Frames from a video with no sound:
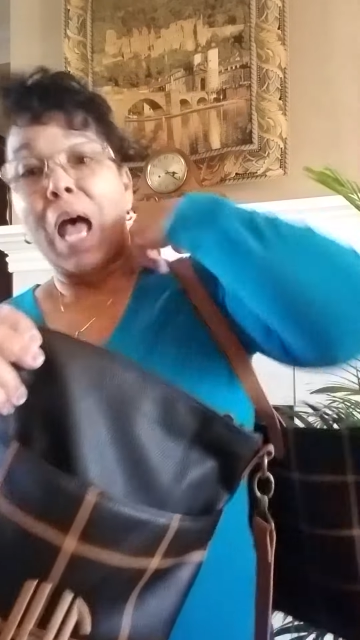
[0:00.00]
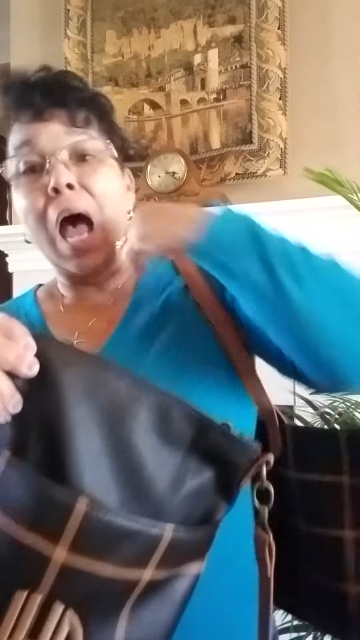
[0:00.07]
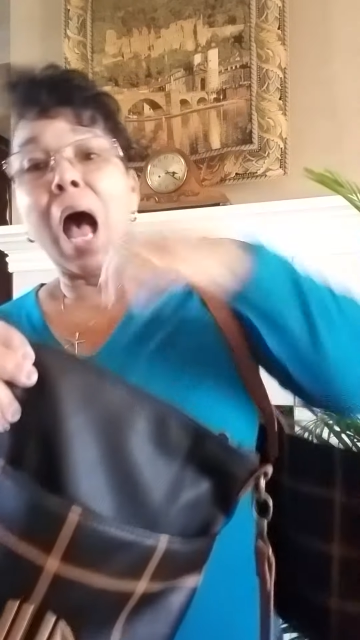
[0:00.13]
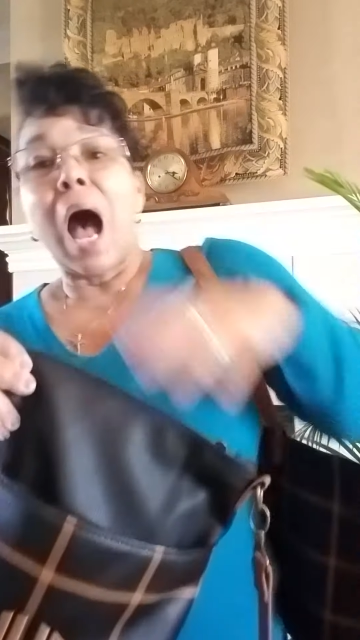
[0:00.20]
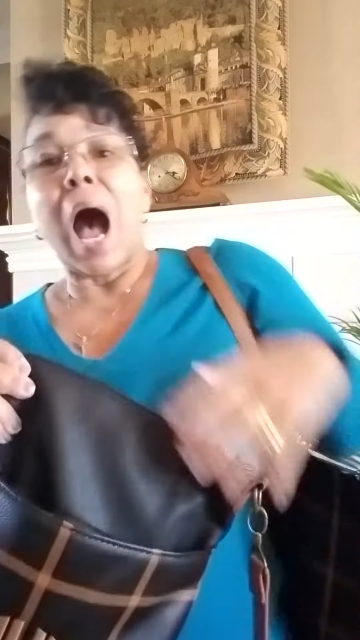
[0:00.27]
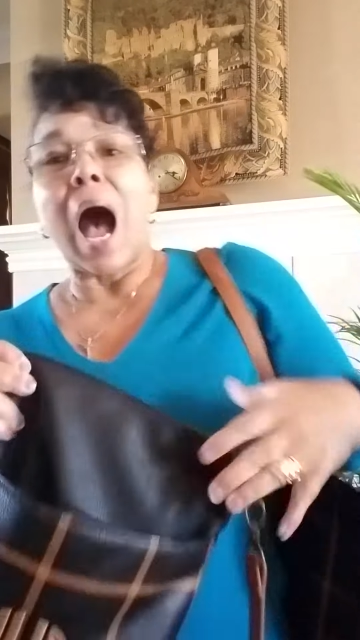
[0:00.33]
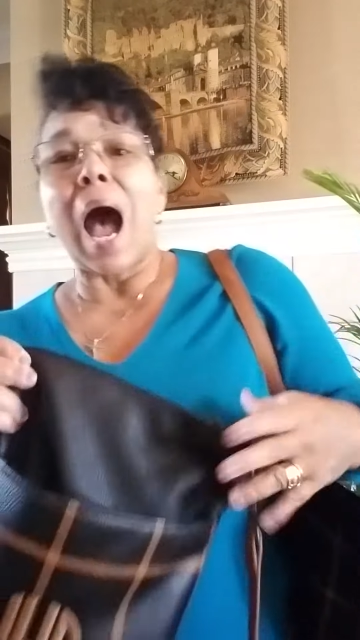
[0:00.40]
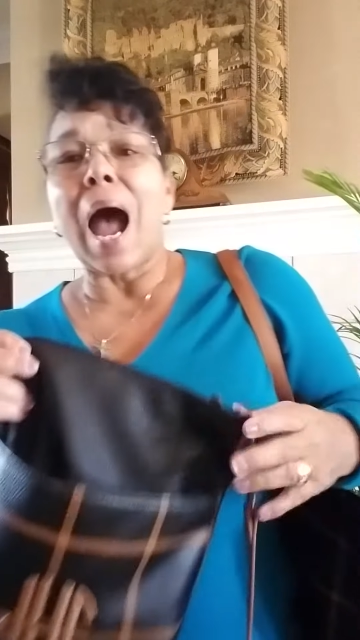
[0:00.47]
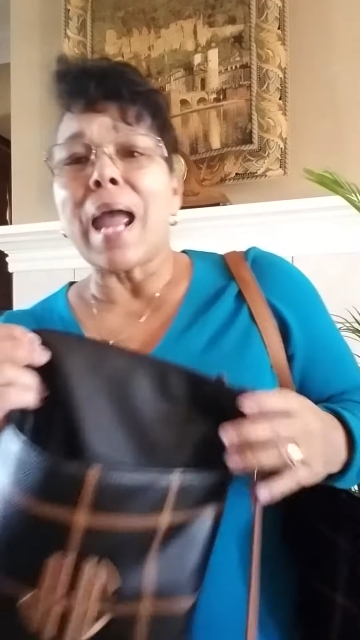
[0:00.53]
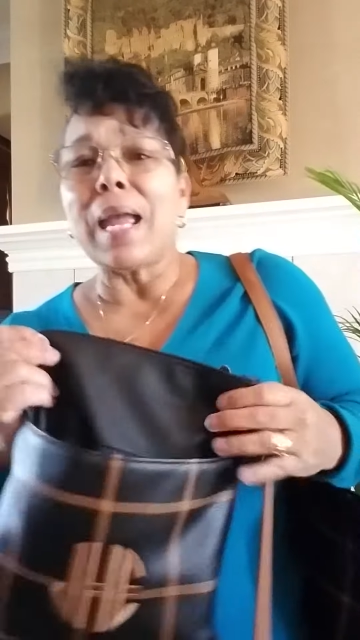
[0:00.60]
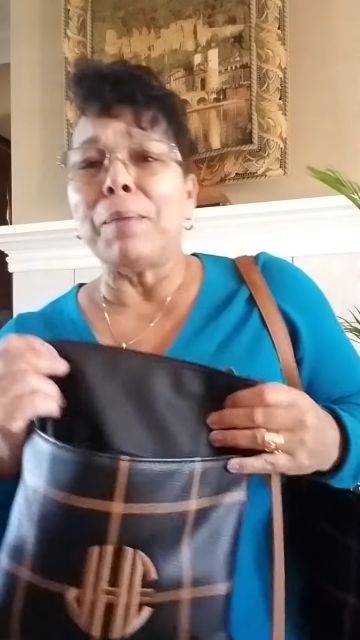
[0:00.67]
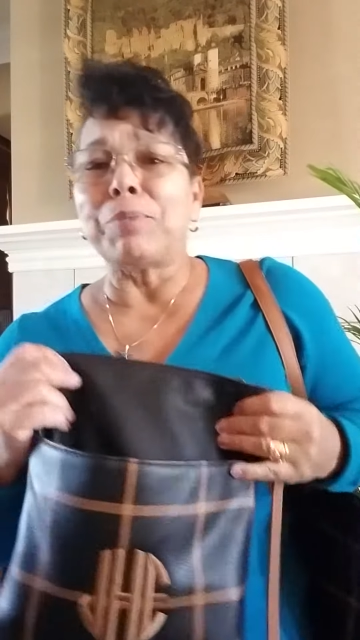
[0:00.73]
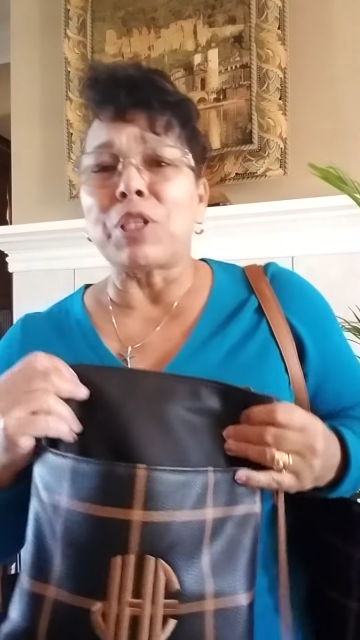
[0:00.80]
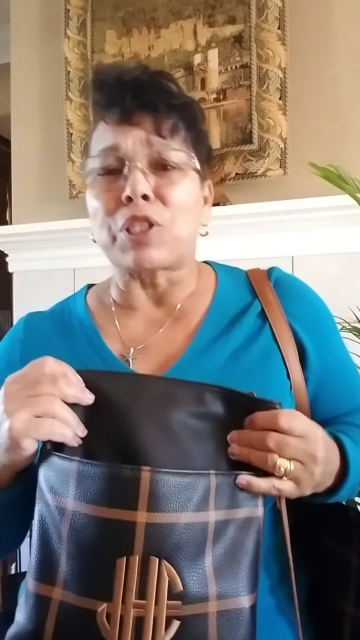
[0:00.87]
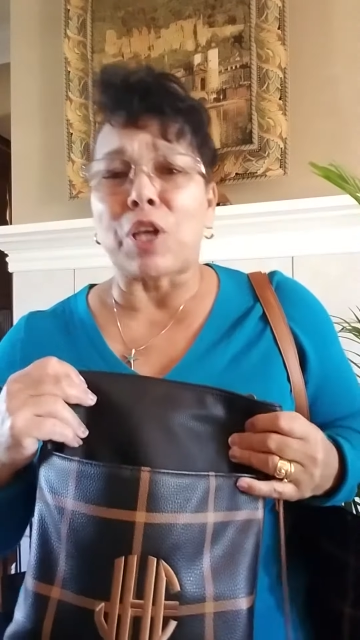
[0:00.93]
I am
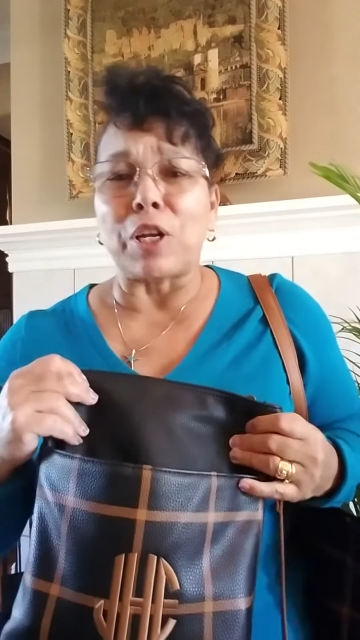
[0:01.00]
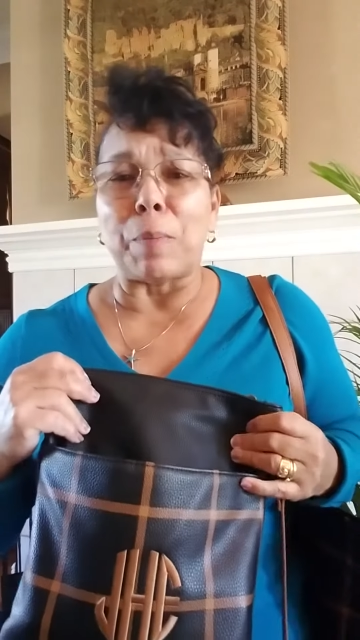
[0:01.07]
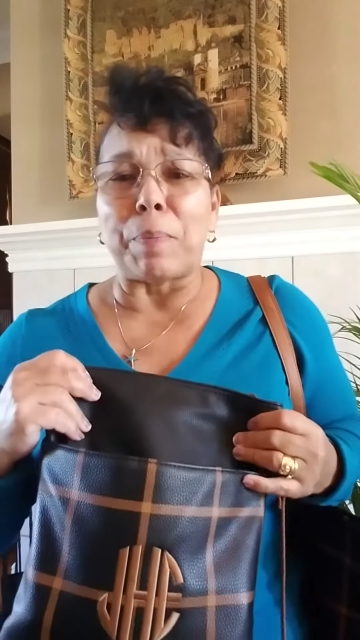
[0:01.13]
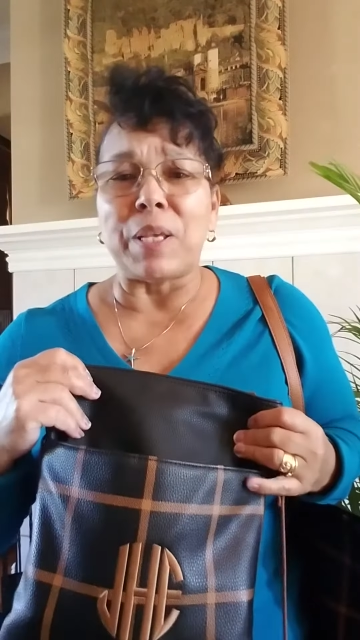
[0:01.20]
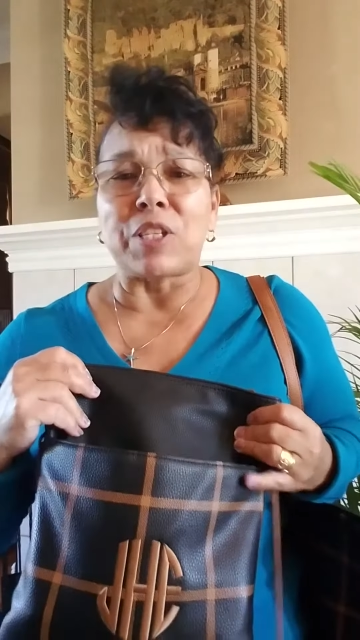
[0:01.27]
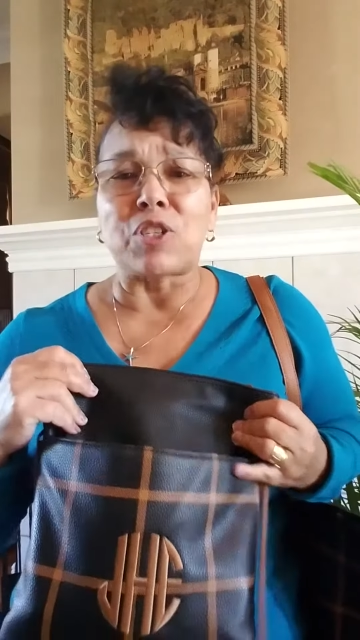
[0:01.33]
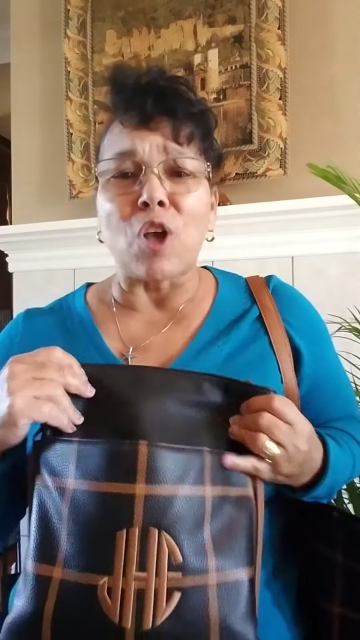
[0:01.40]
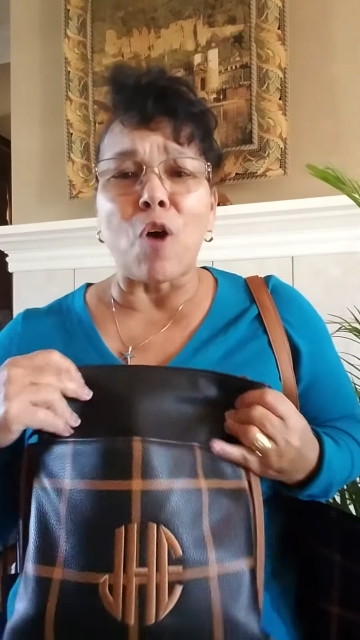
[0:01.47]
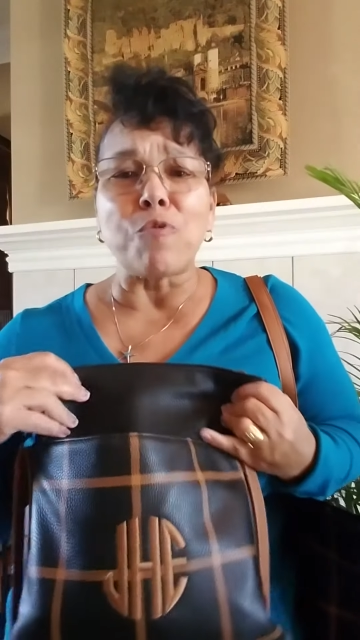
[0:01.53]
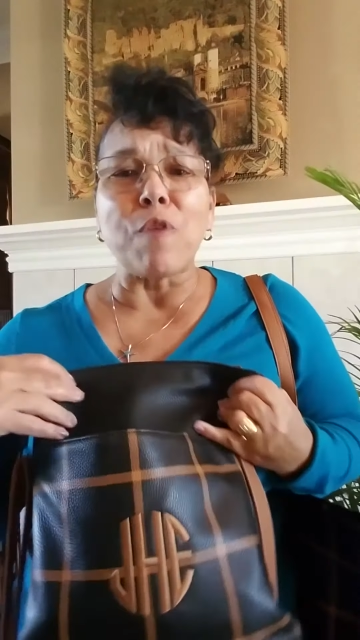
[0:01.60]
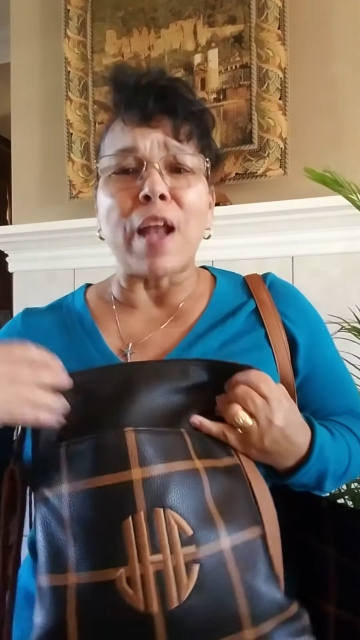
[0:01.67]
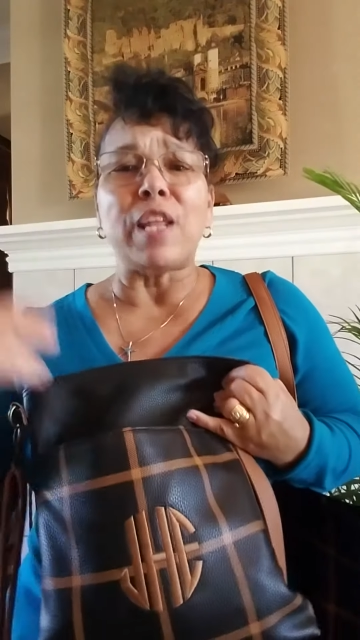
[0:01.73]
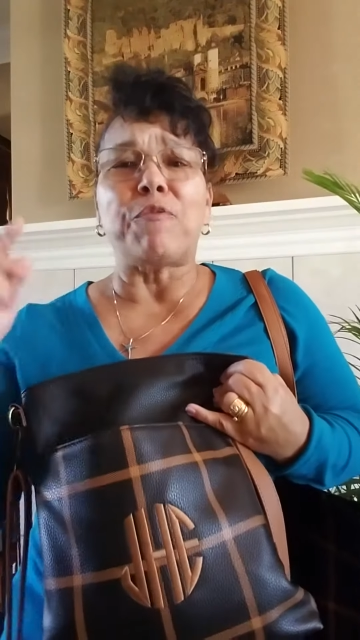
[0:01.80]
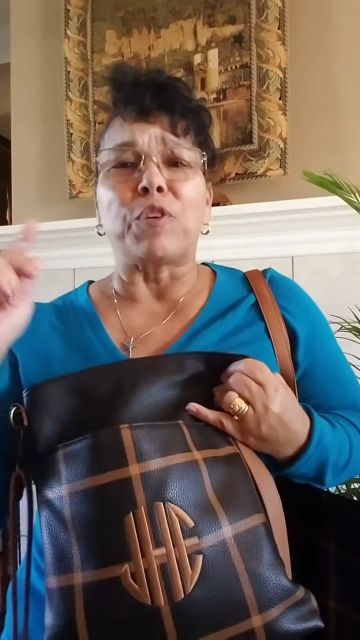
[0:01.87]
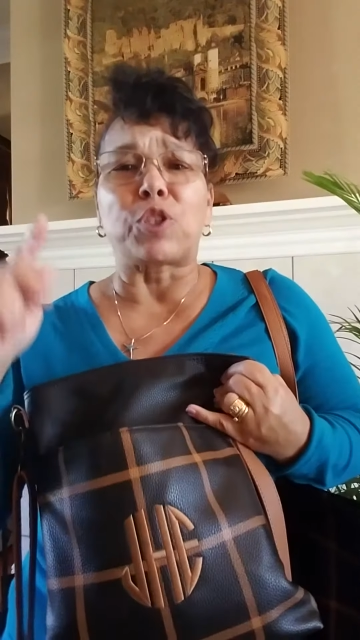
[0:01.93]
just going to be so ready
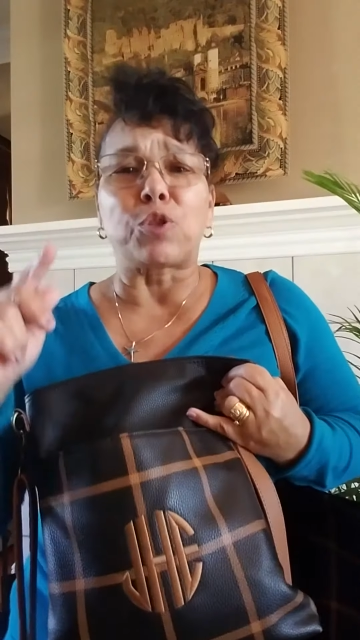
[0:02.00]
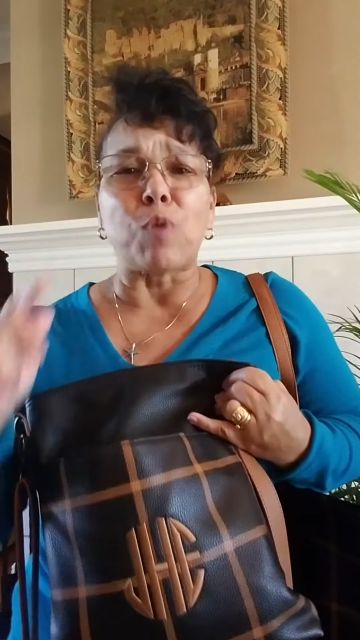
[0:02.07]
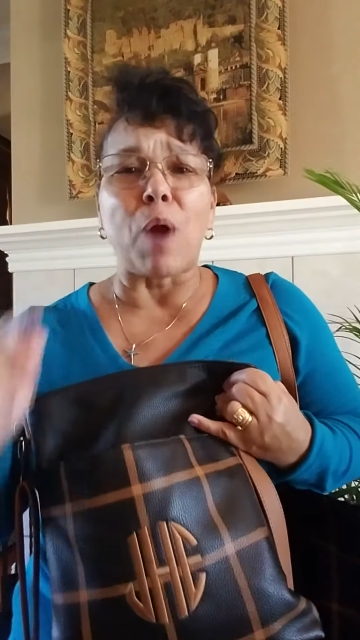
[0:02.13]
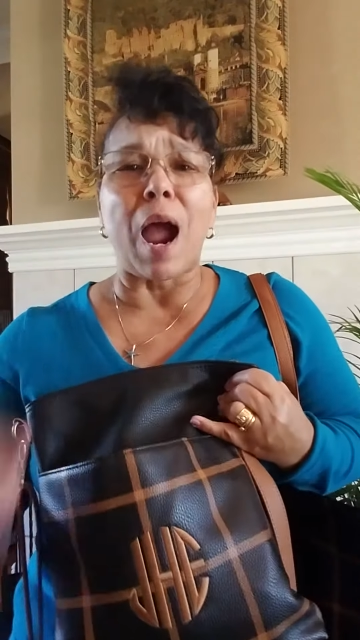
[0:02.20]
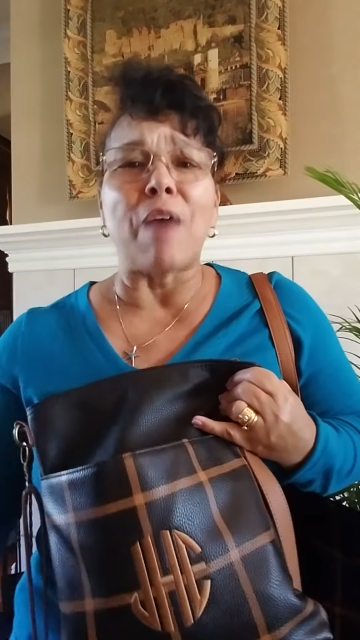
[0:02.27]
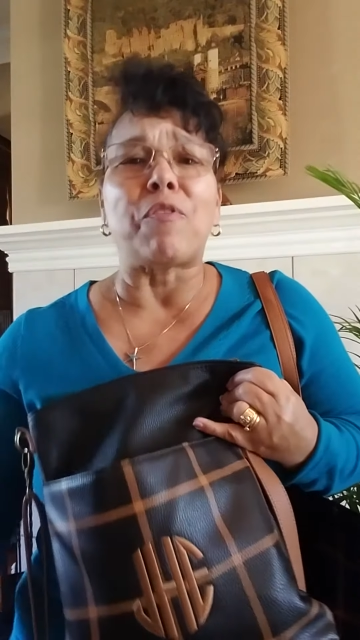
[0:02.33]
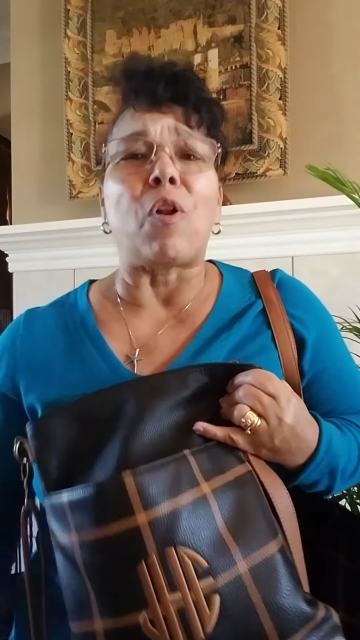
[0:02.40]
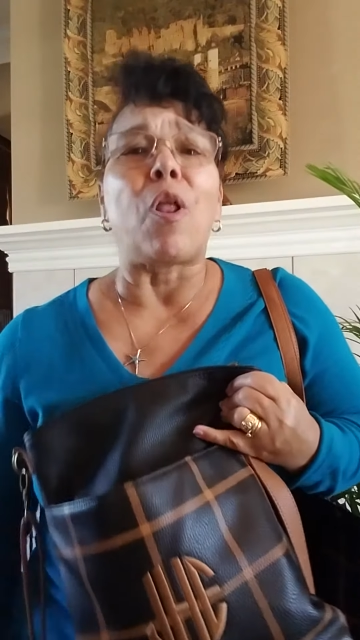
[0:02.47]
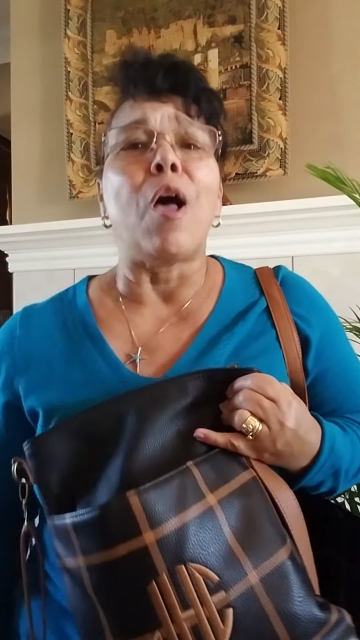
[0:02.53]
for travel.